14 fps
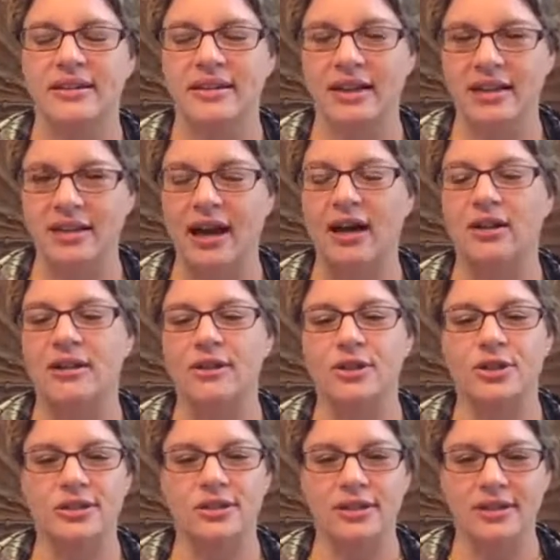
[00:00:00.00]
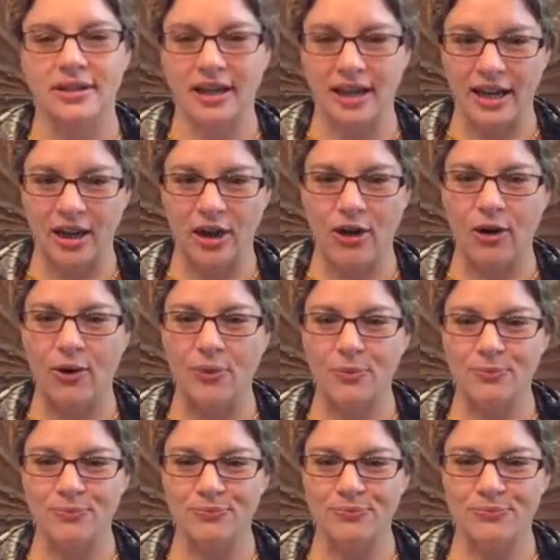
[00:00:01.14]
acknowledge, let it
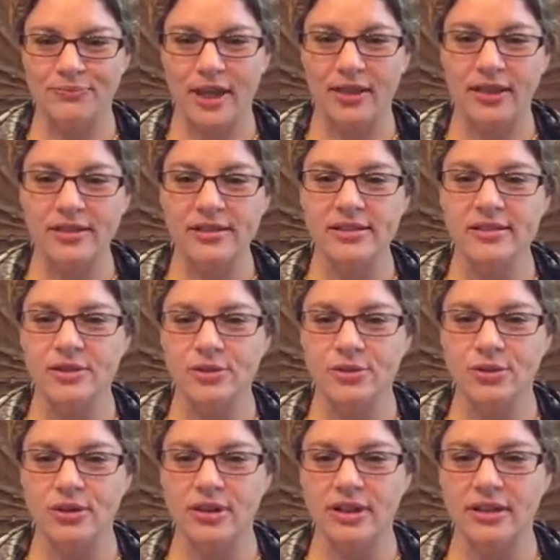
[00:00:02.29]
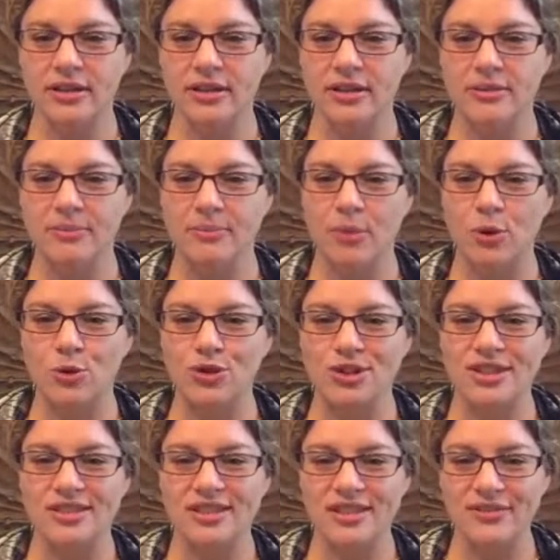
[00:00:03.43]
go. And this is usually the
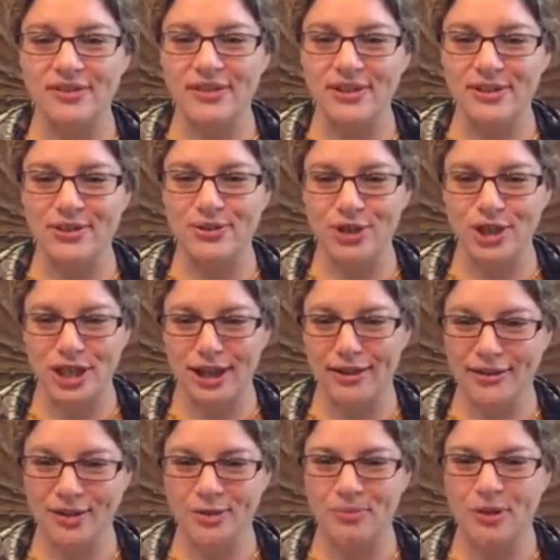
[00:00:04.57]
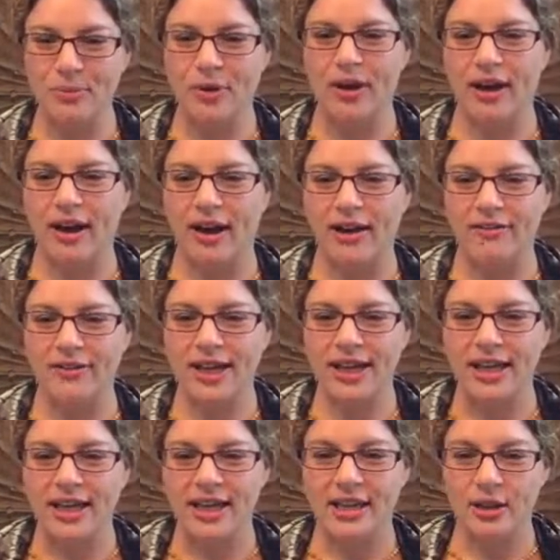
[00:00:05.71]
most difficult challenge people have
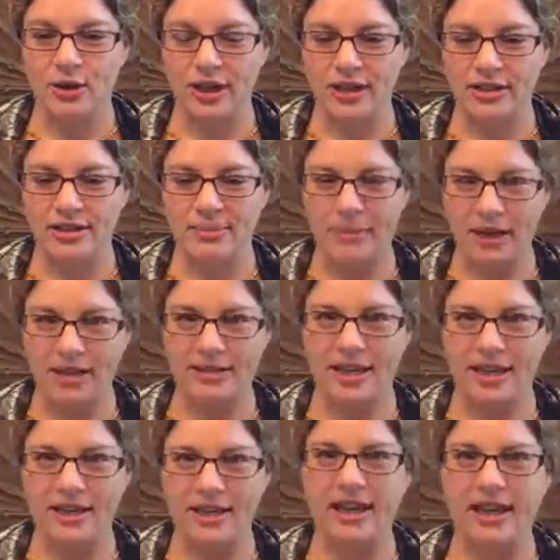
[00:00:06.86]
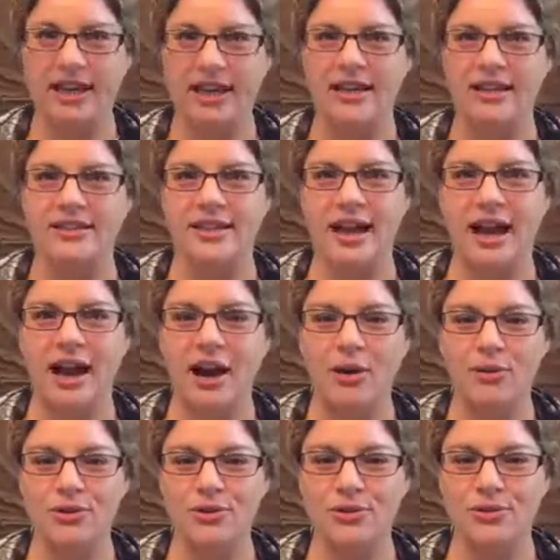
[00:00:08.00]
in learning to meditate. It's
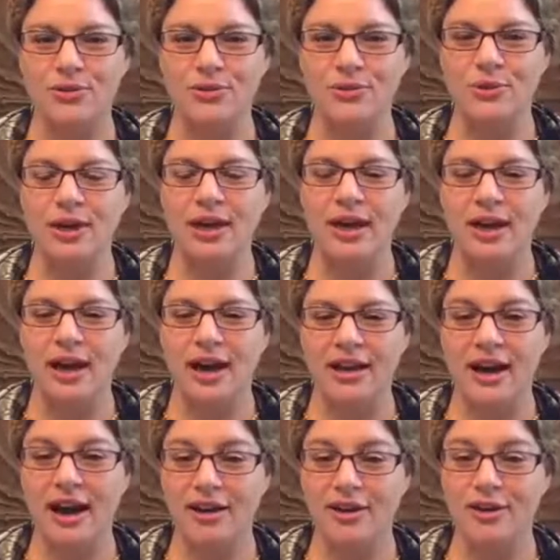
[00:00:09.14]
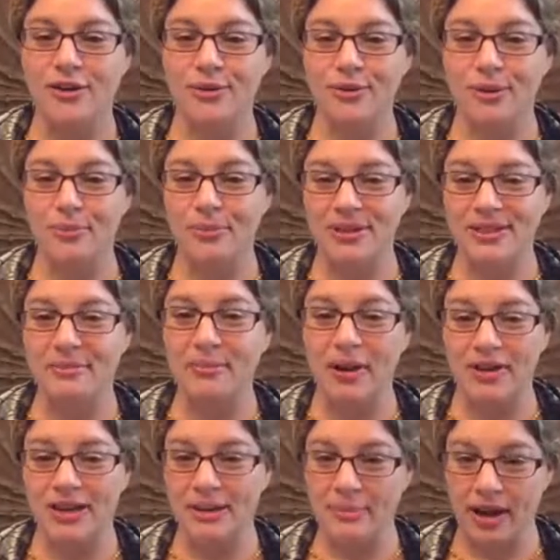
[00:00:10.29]
how to conquer the busy
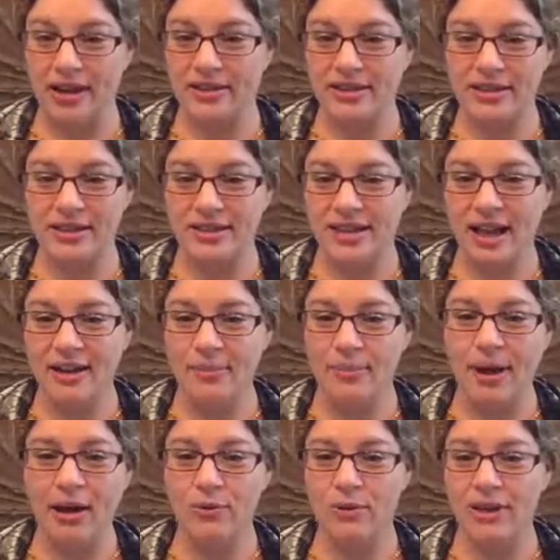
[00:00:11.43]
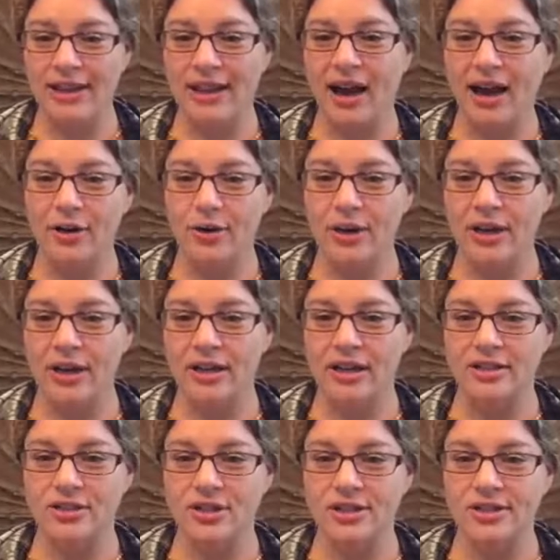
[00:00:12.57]
monkey mind. And it's not about really conquering it.
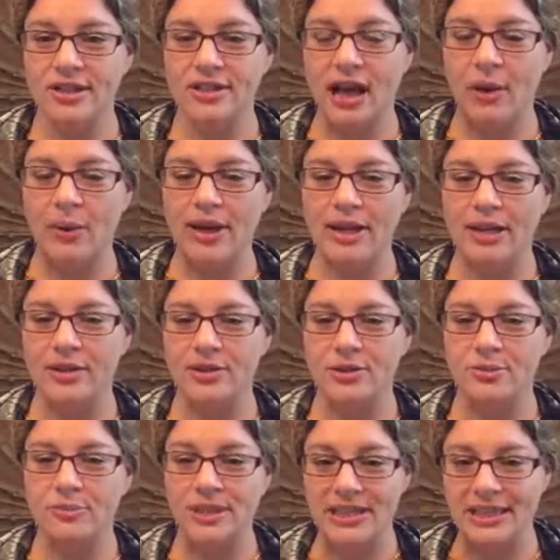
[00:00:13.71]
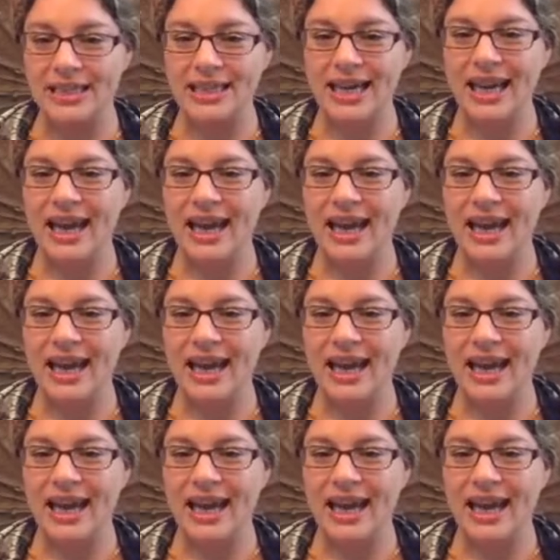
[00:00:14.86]
It's just allowing it to be,